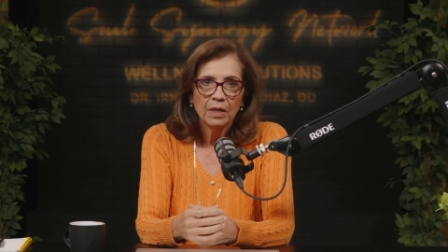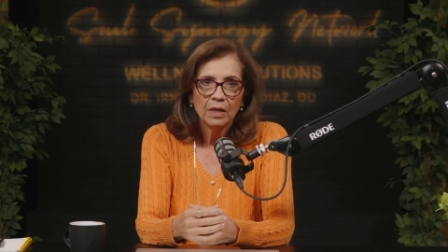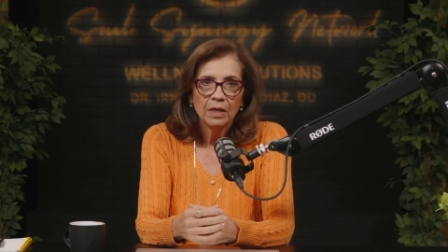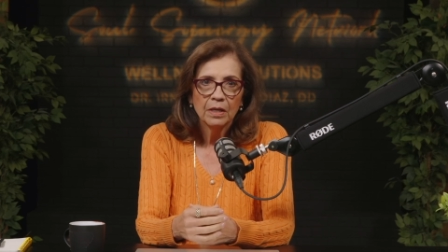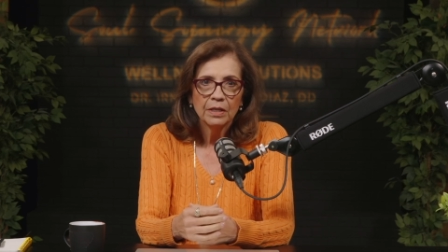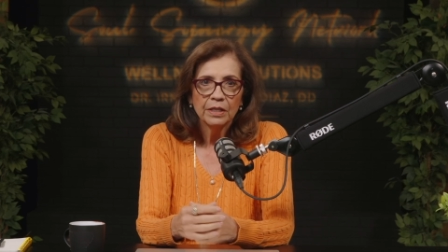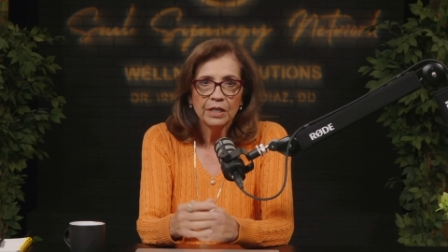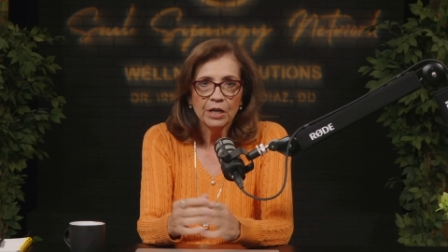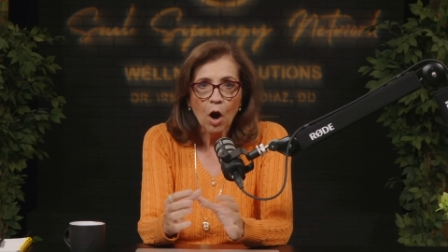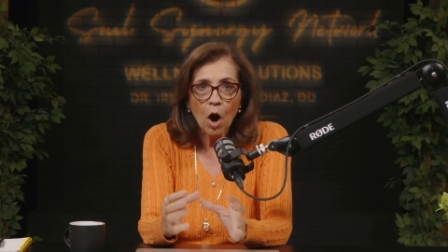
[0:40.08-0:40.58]

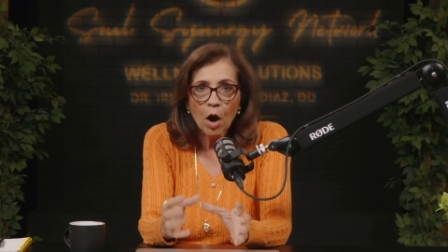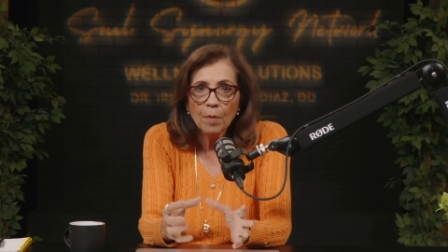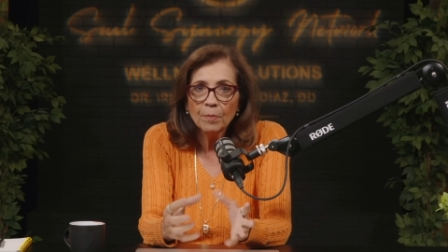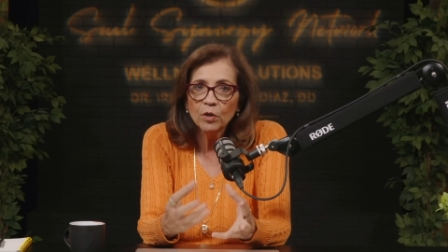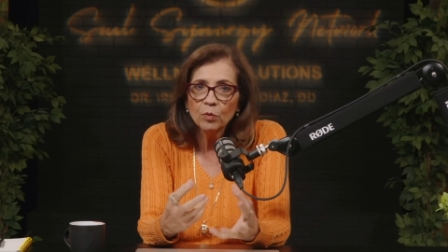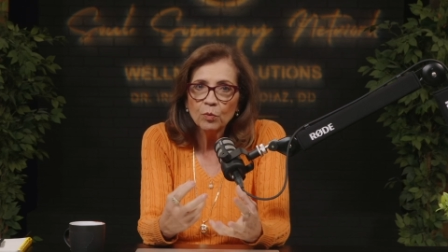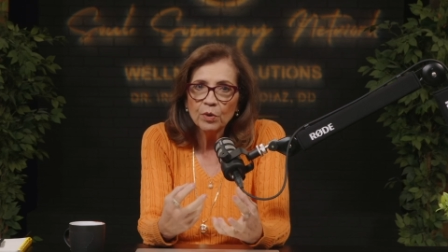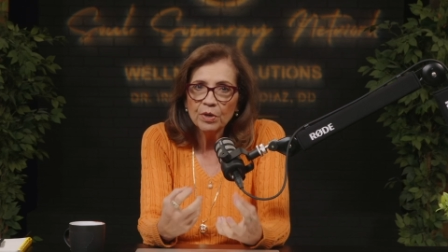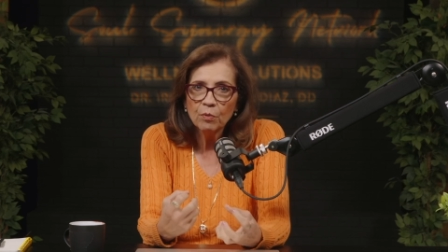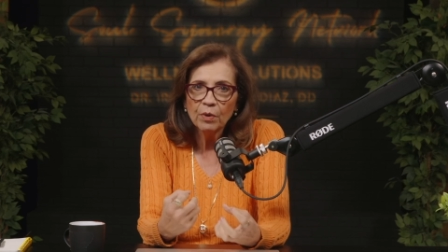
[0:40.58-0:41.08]
The armor
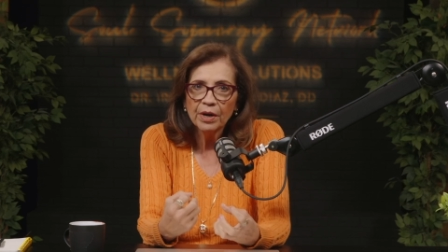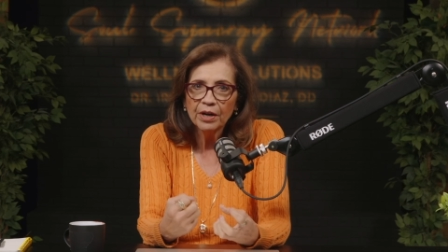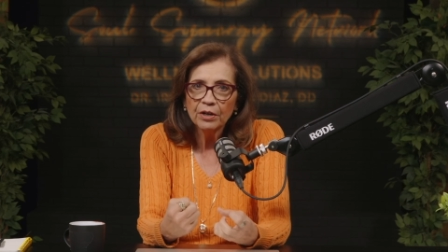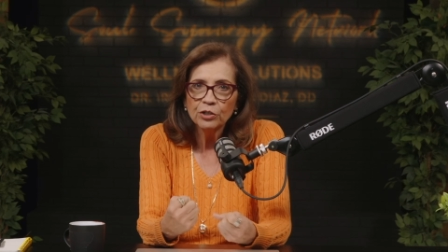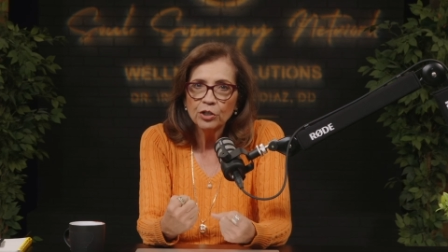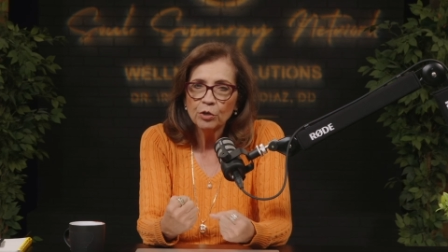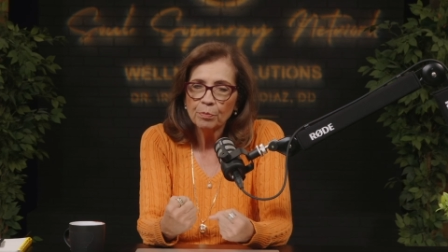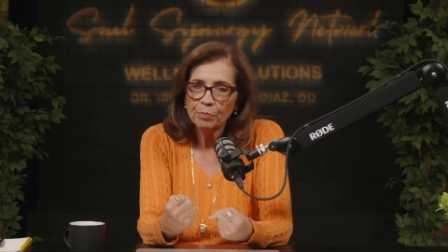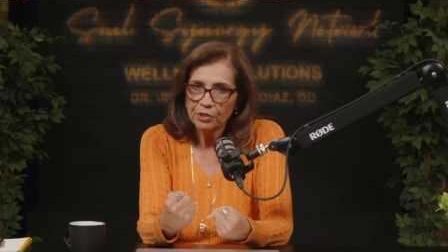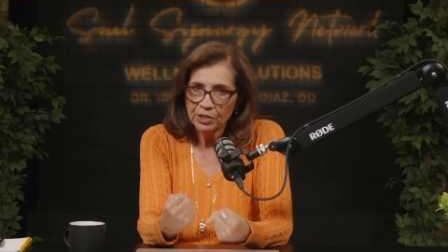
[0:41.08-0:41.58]
we wear
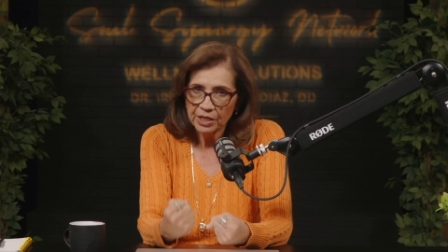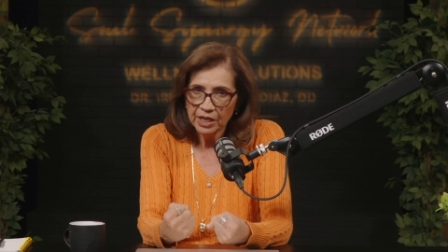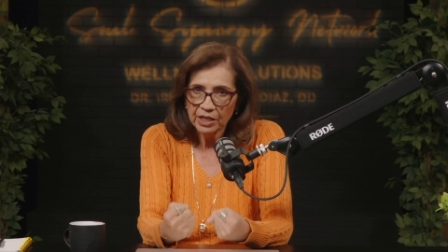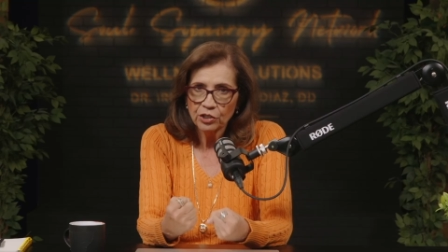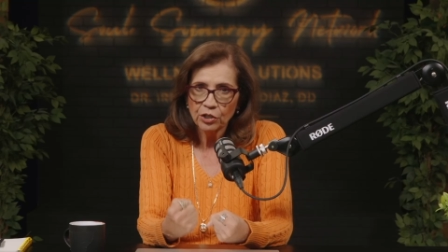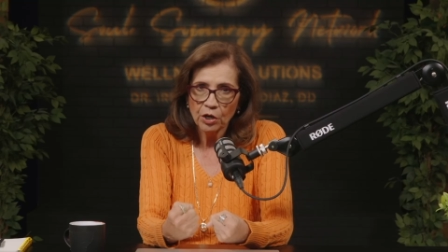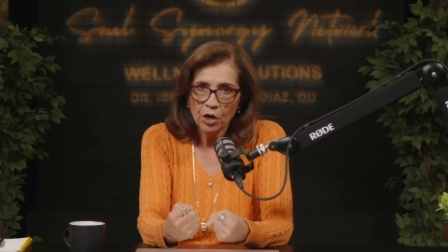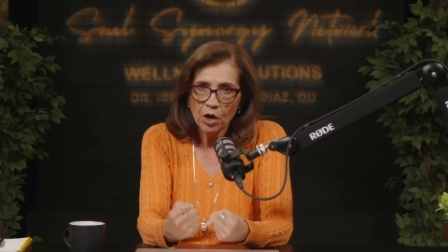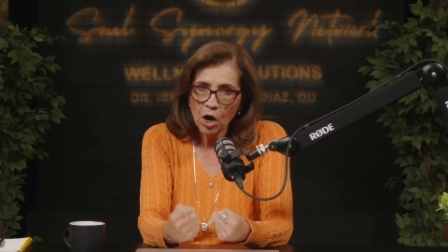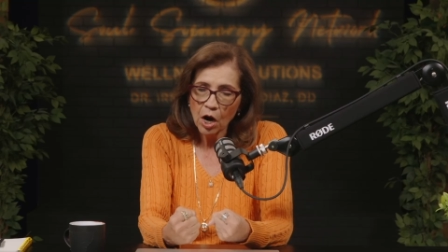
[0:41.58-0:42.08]
to protect
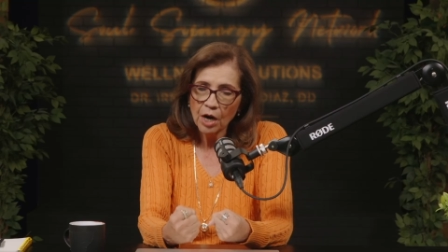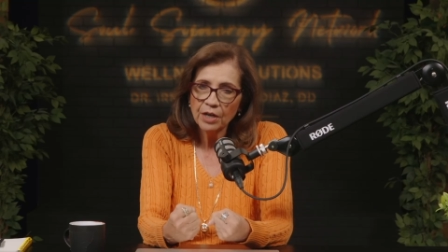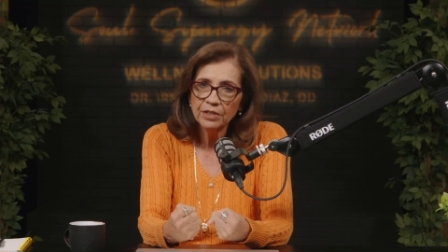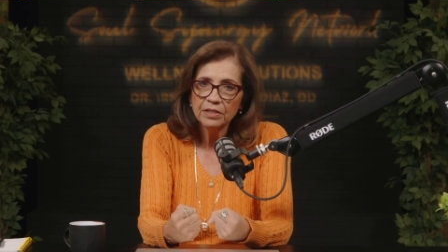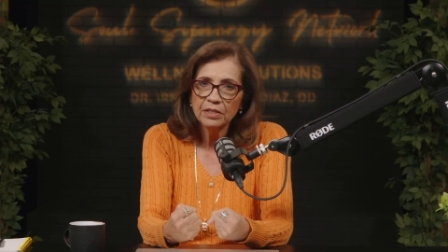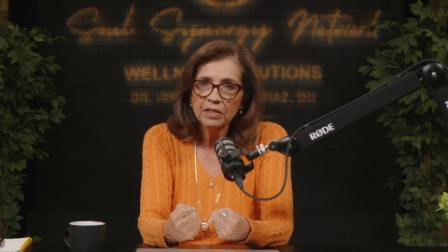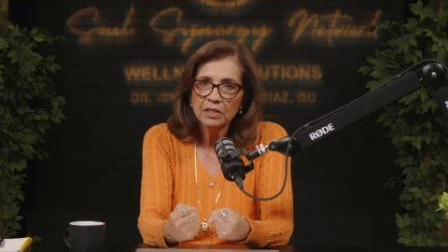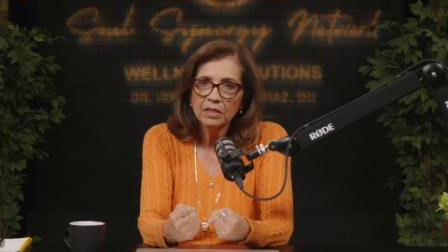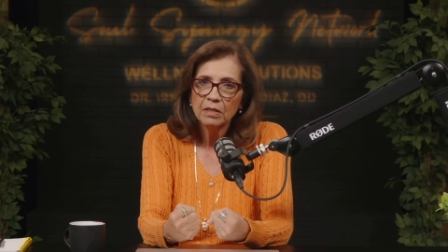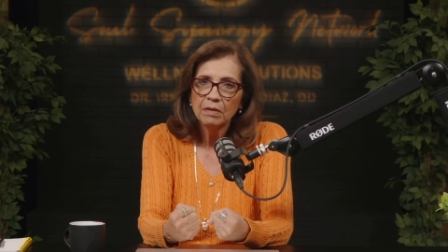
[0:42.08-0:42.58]
our
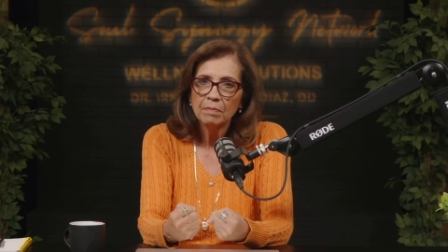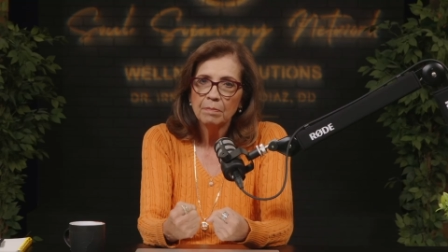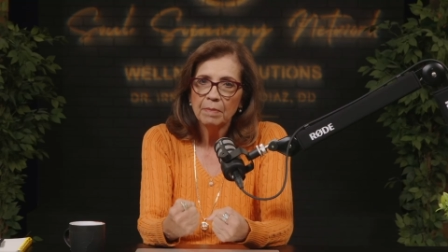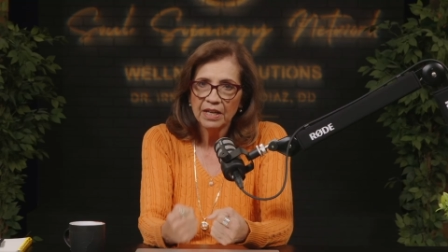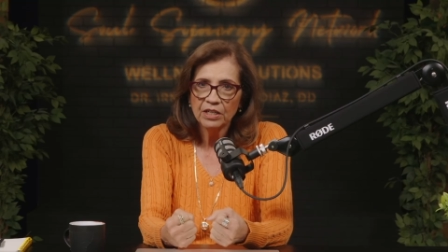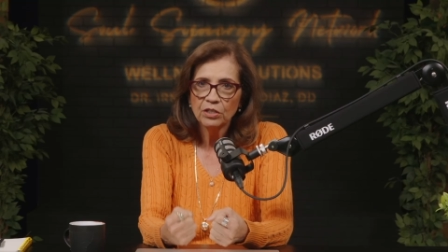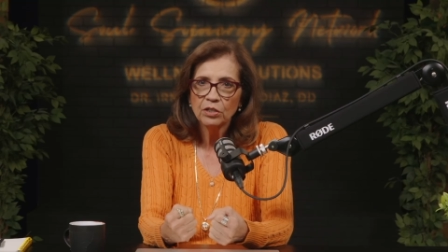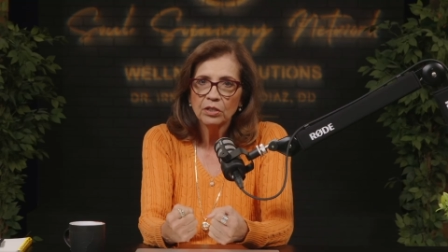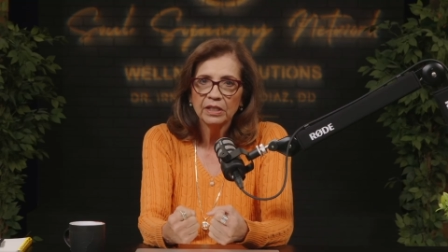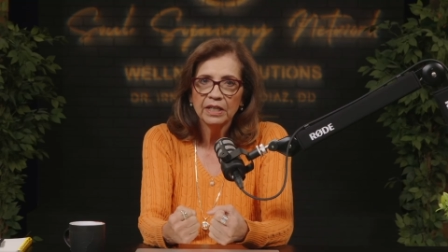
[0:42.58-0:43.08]
hearts,
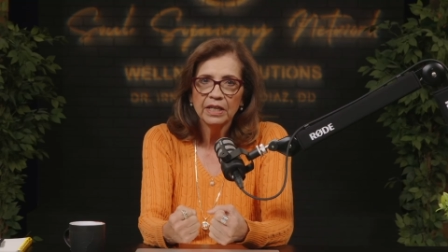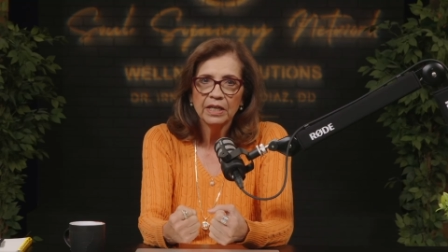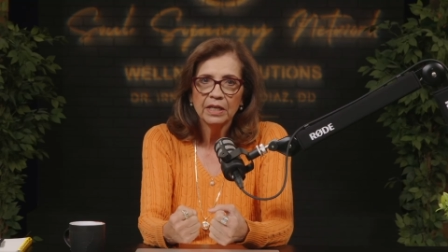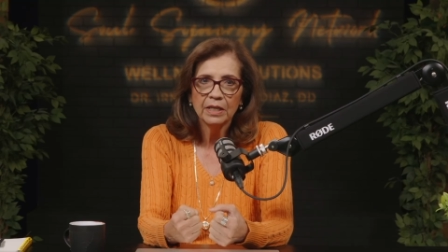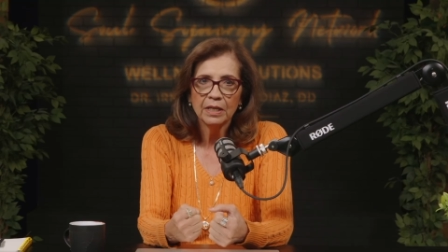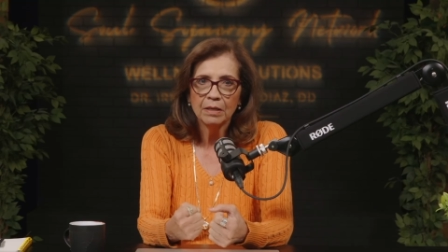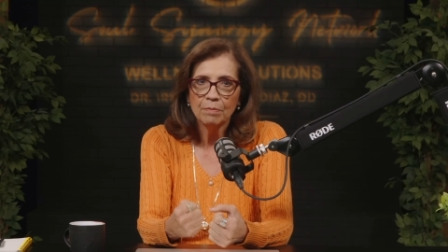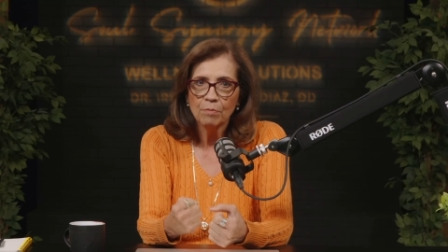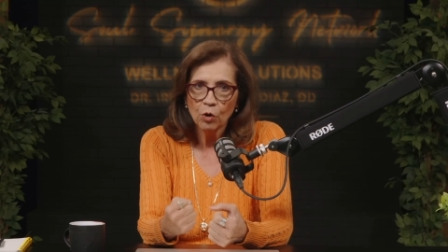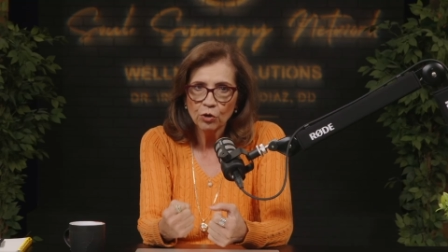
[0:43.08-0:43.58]
mentally,
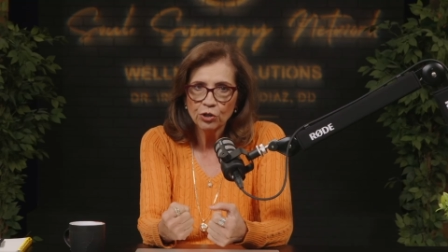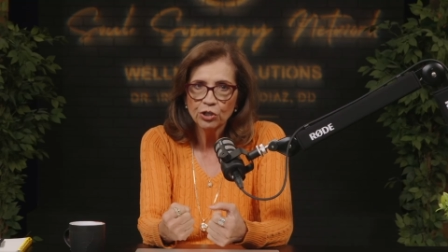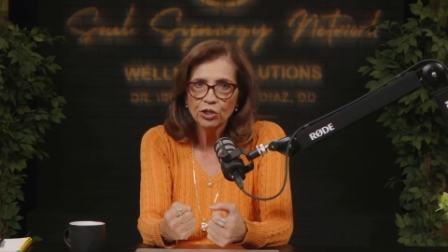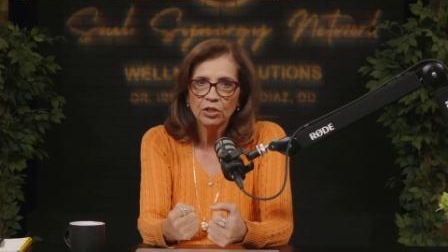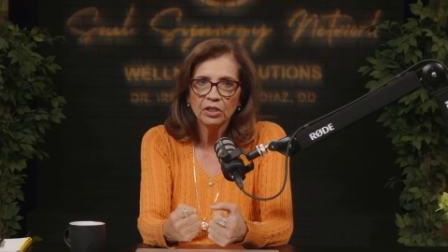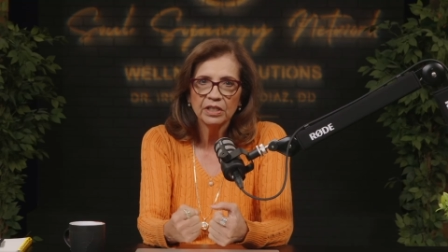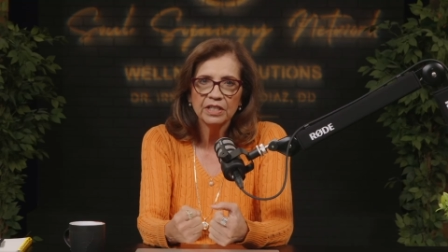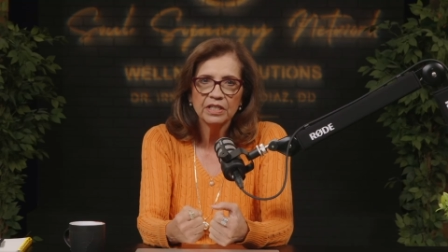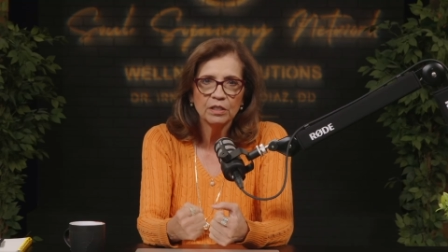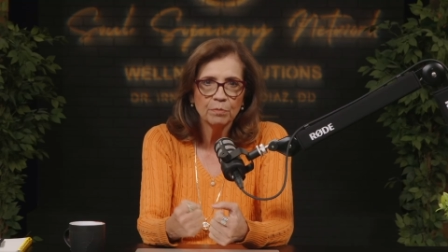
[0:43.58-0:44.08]

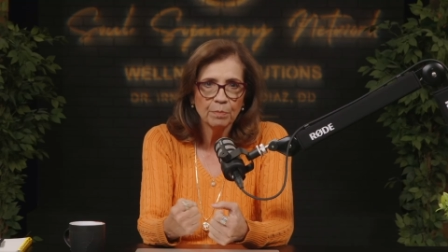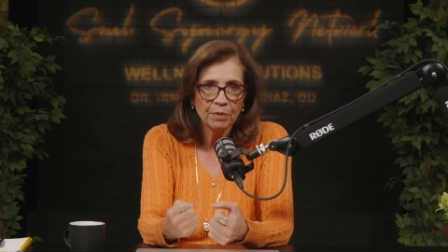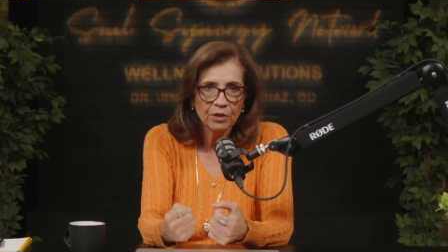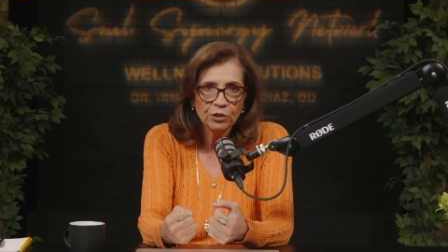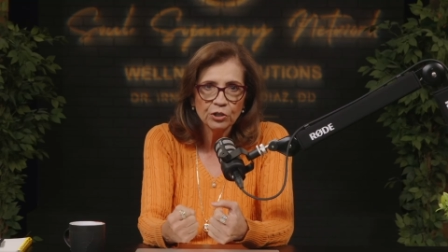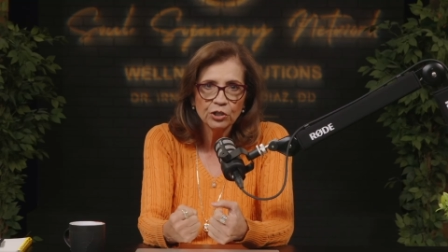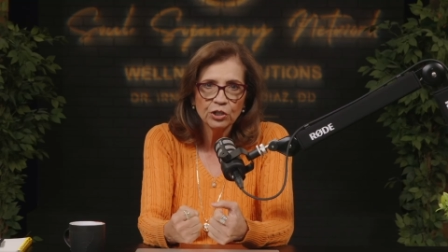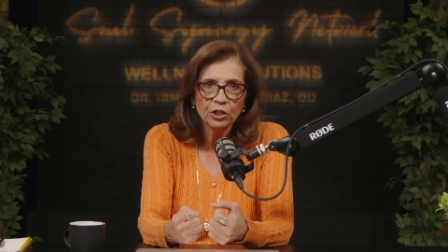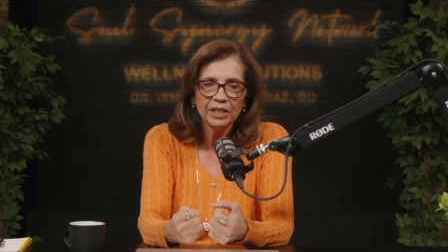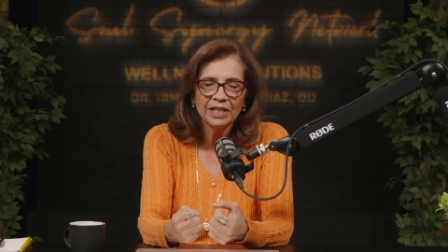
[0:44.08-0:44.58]
emotionally,
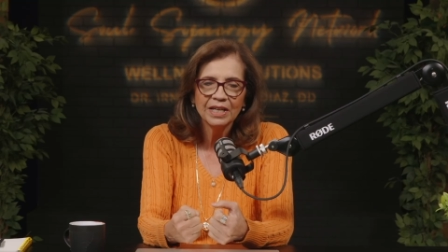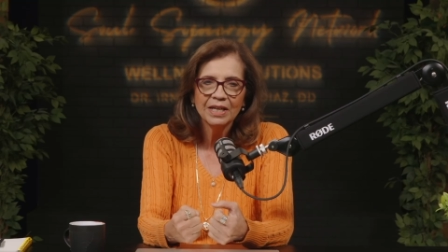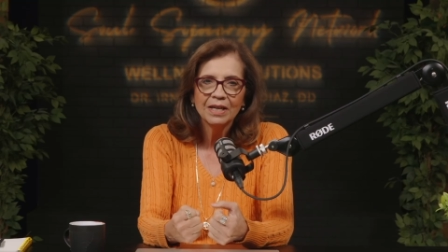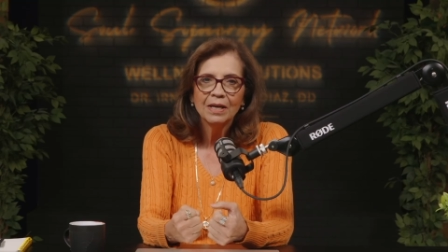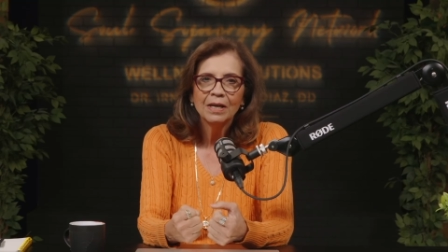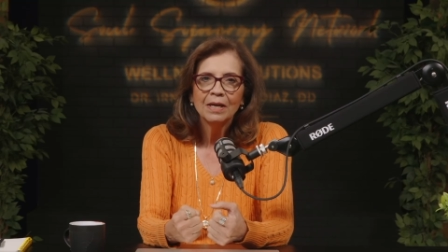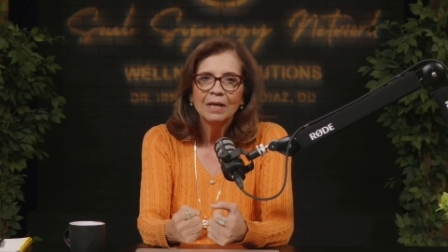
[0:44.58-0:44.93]
spiritually,